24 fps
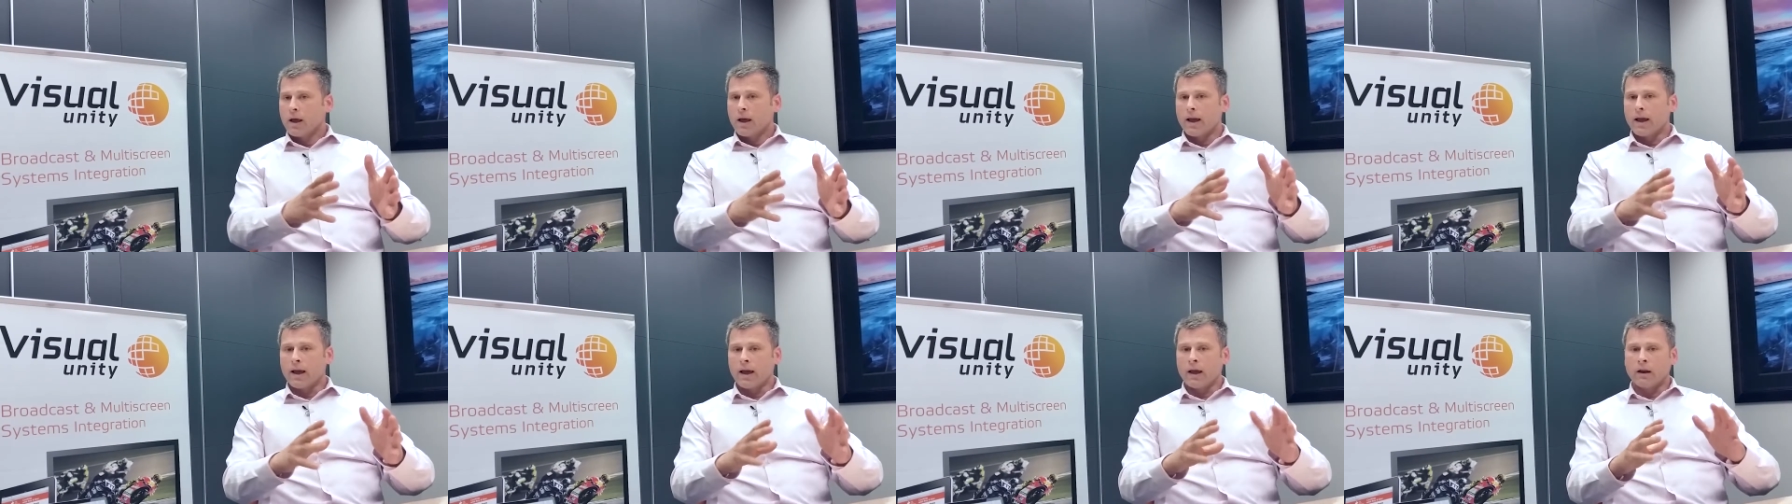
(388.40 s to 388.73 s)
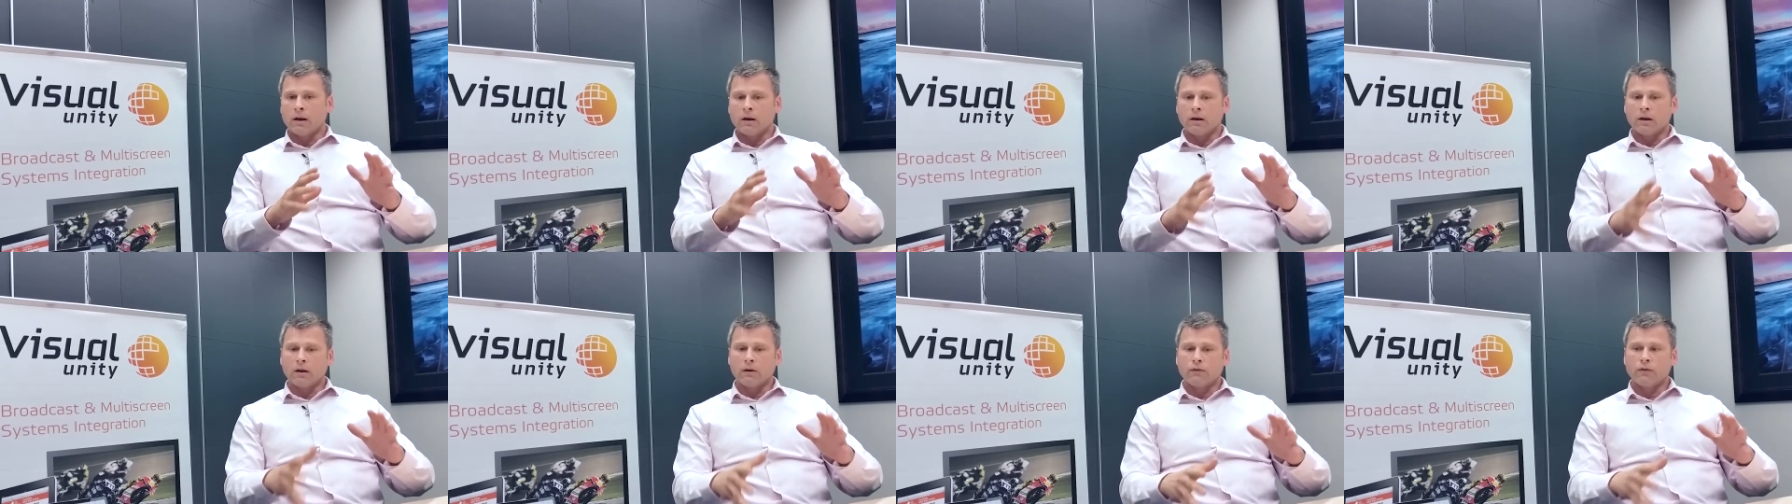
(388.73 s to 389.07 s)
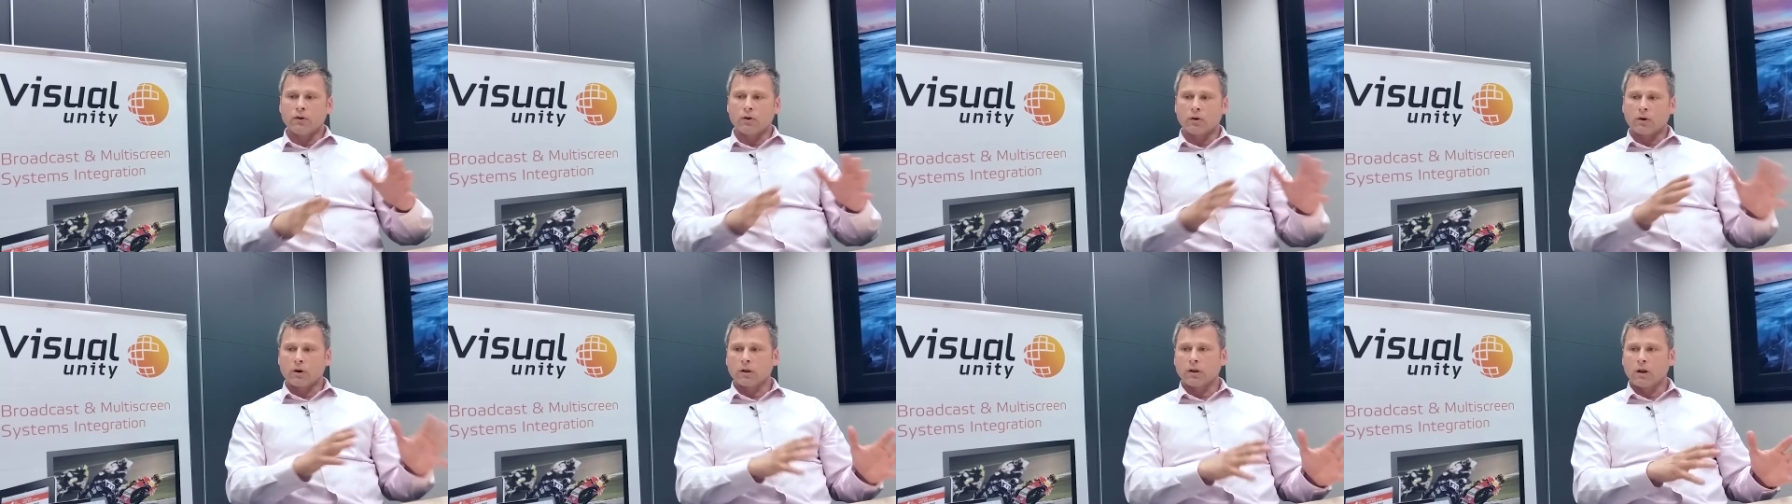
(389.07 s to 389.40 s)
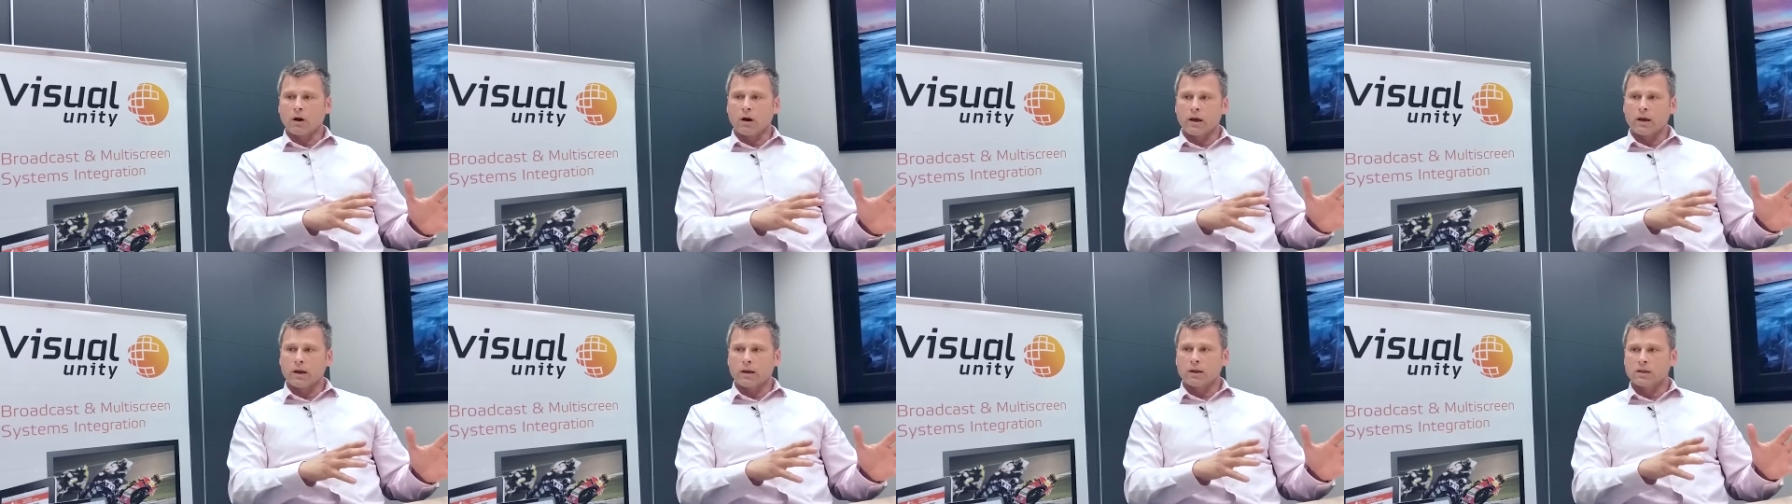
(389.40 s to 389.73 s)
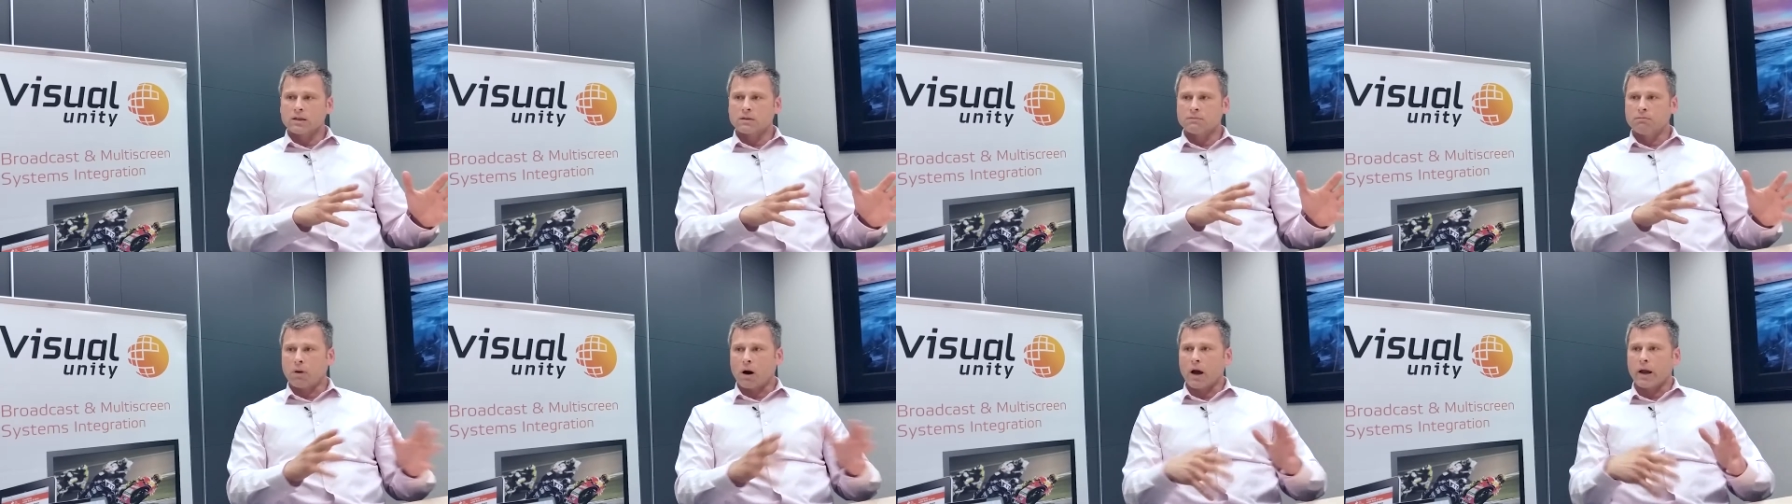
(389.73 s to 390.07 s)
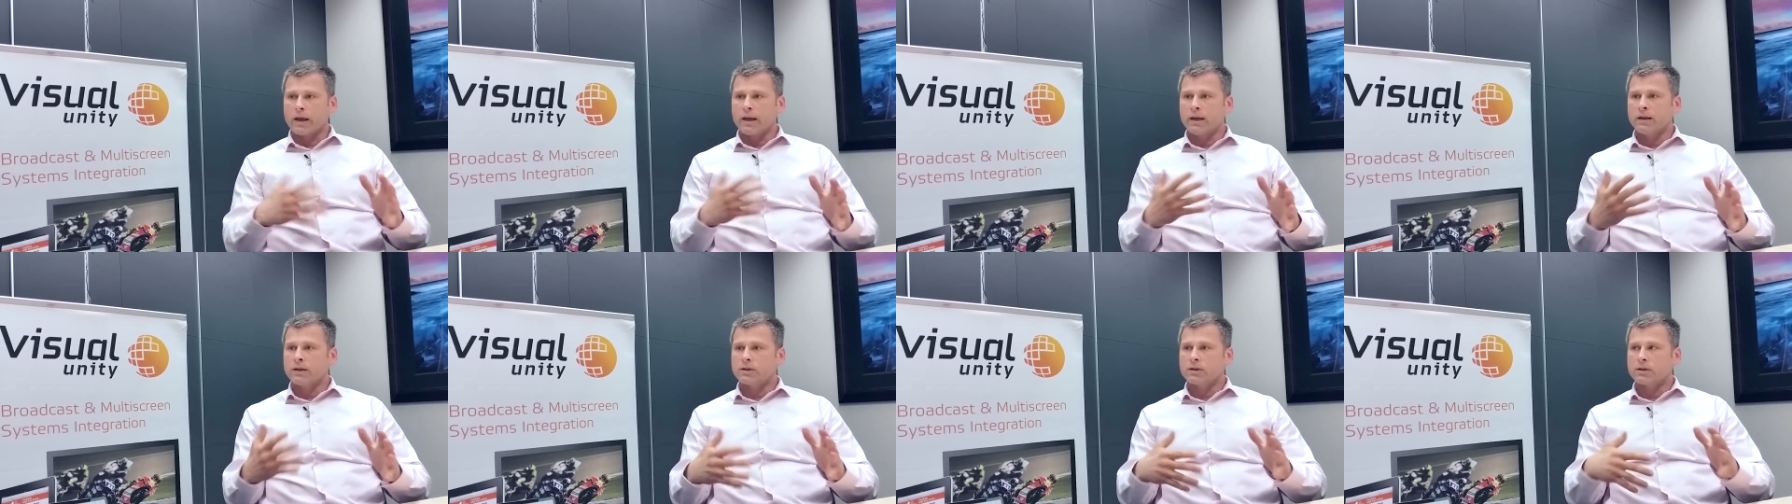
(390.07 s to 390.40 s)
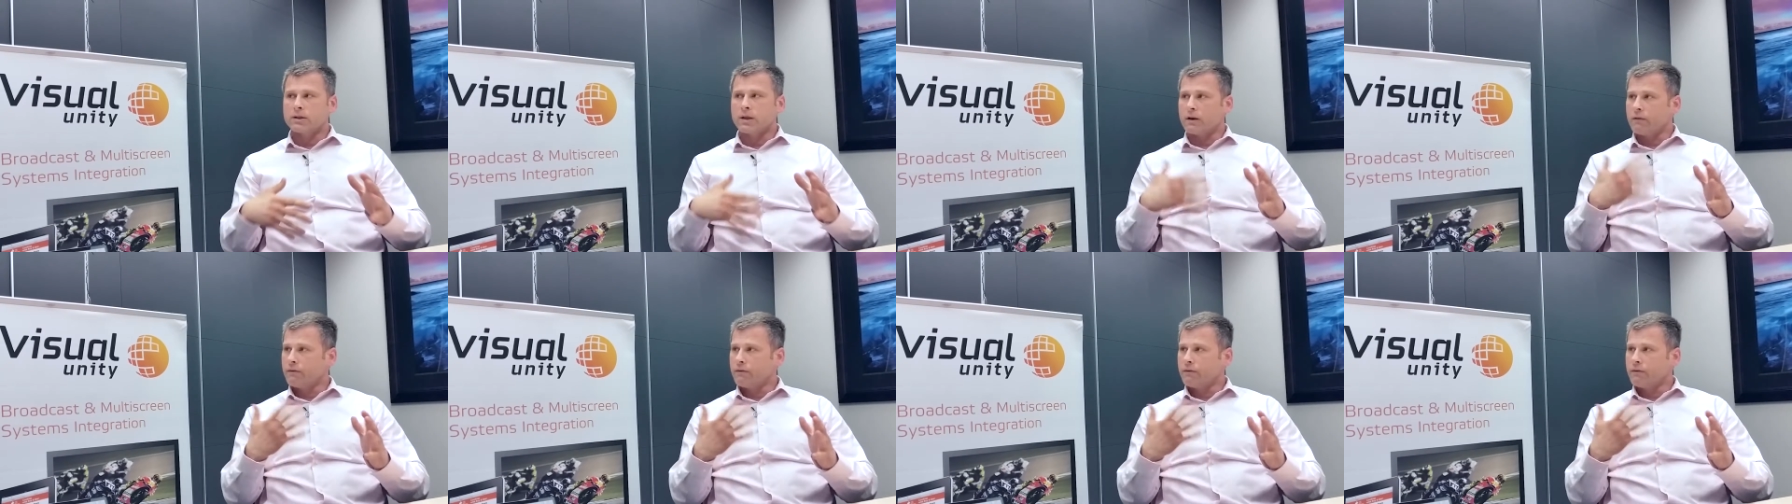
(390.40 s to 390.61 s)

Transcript: And if your clients buy into that